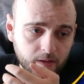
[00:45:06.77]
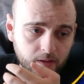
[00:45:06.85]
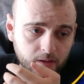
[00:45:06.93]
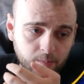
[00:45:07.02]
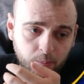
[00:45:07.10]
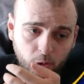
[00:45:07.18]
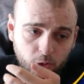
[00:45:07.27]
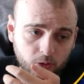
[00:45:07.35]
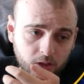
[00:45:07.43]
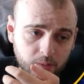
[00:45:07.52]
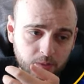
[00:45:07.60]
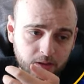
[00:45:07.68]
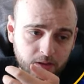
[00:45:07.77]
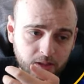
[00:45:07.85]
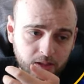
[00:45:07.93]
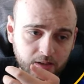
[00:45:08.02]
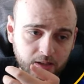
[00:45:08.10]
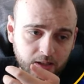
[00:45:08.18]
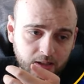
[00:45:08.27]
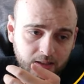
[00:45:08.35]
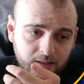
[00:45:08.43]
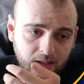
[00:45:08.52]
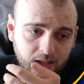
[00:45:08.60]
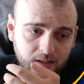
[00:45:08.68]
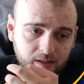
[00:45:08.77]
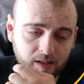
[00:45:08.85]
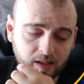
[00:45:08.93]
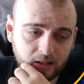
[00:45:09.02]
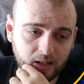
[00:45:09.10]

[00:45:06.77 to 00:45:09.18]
Bodo, Glimt, Inter, Atalanta,